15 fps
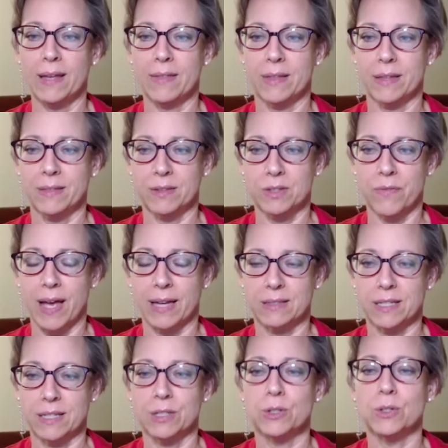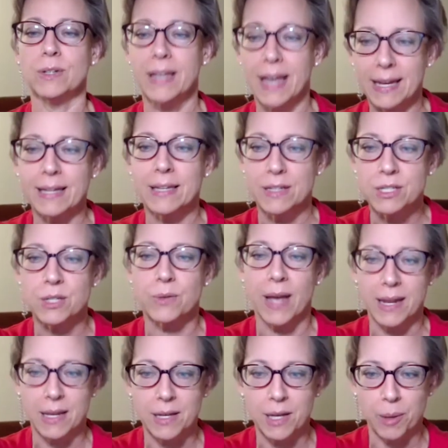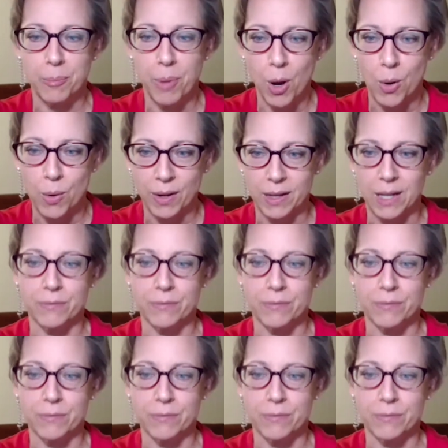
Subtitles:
that this vaccine could get into any component